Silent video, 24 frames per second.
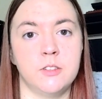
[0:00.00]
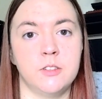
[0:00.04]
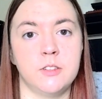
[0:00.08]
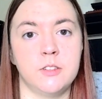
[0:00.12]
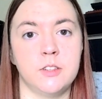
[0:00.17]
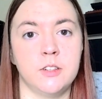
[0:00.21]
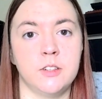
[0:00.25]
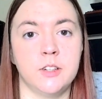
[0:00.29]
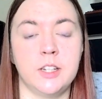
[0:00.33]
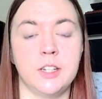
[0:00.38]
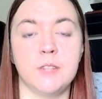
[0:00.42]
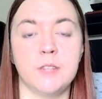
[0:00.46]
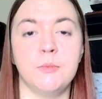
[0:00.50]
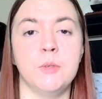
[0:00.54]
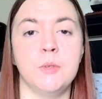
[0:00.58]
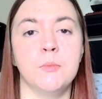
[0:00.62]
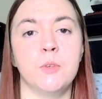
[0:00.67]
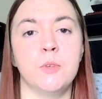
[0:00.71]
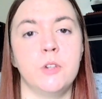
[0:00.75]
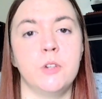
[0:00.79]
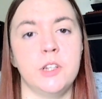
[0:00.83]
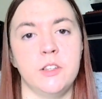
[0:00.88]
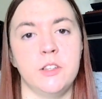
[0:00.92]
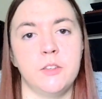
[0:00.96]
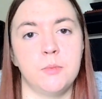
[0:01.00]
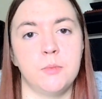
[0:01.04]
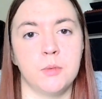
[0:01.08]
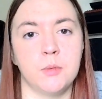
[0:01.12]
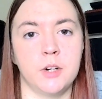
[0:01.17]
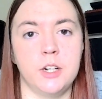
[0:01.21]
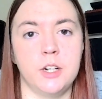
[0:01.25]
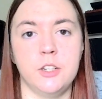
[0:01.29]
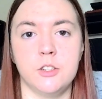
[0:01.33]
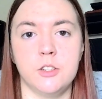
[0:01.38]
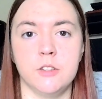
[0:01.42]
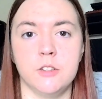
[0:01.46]
to give me more
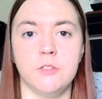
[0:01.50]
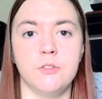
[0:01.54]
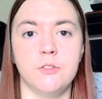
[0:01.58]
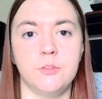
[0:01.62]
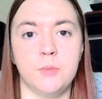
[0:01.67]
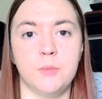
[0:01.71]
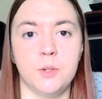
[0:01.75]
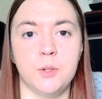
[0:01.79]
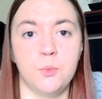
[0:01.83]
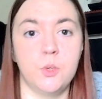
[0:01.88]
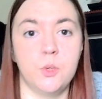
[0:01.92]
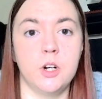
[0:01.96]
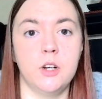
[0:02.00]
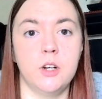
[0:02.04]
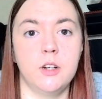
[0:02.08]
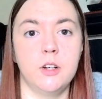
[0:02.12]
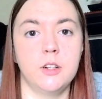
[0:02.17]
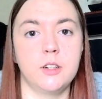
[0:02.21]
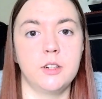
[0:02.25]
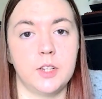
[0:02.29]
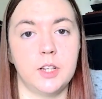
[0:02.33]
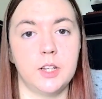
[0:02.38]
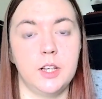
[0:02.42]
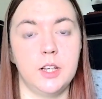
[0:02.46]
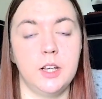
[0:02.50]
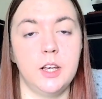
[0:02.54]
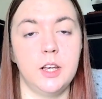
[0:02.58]
inspiration for my work.